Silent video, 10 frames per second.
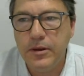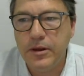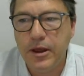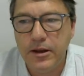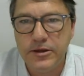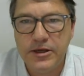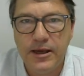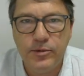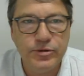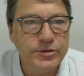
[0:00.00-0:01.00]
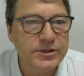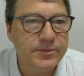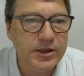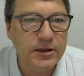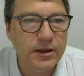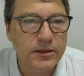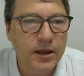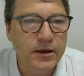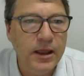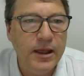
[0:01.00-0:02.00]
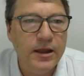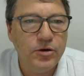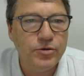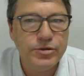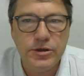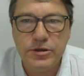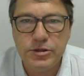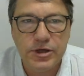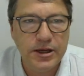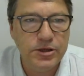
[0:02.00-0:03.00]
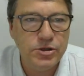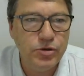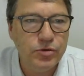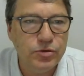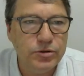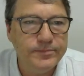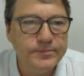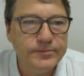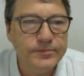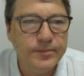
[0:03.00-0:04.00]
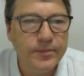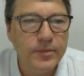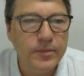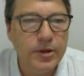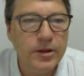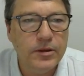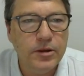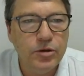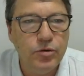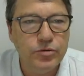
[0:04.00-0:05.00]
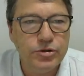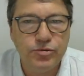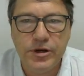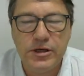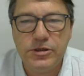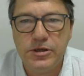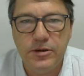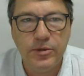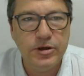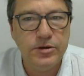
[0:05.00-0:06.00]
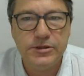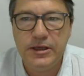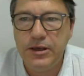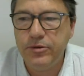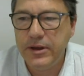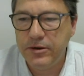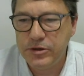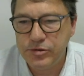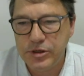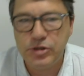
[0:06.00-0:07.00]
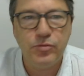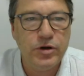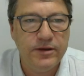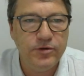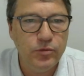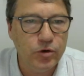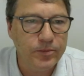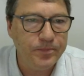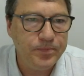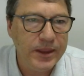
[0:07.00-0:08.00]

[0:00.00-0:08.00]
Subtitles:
color tables or something like that. And of course you can change your stretch, so you might use equal area stretch or whatever you want.